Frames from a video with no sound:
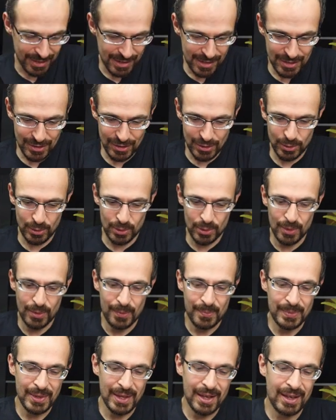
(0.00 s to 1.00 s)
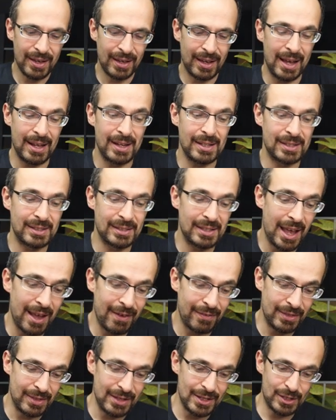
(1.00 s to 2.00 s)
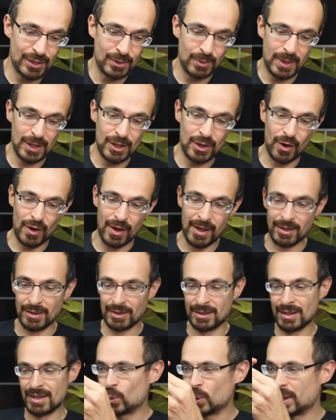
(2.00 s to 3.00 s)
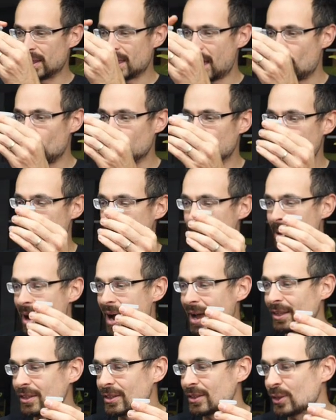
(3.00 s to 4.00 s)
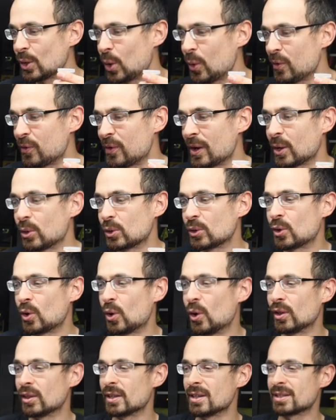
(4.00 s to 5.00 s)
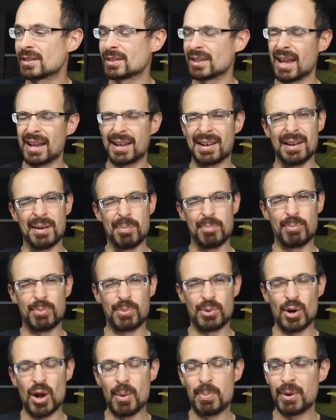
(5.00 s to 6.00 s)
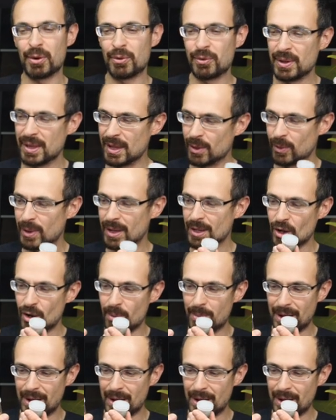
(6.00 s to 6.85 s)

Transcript: These two kind of saved this video, and without them I don't know if I could call this like a proper feeding video,